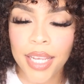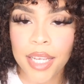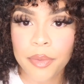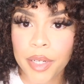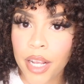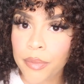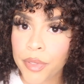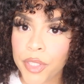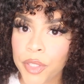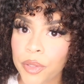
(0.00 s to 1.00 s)
And when it
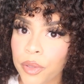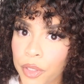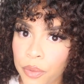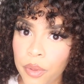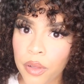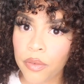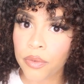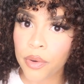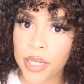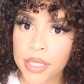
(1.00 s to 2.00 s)
comes to your literal
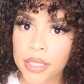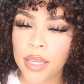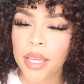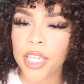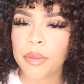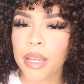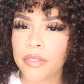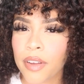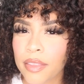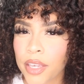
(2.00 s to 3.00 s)
voice, you
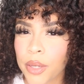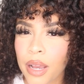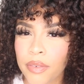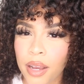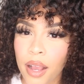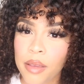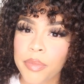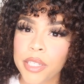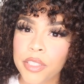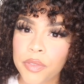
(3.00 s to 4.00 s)
might find that you have a
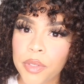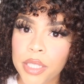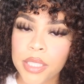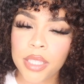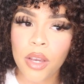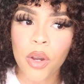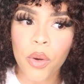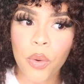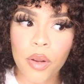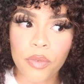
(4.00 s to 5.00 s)
high-pitched voice
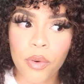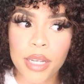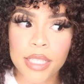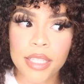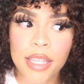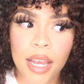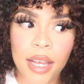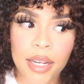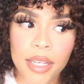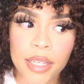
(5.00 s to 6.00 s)
or a voice
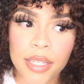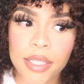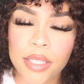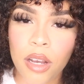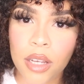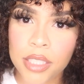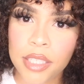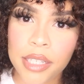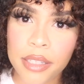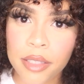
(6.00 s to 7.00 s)
that is
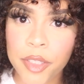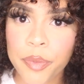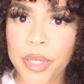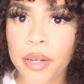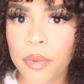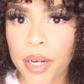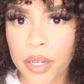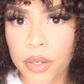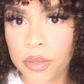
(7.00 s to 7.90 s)
oscillating a little bit where it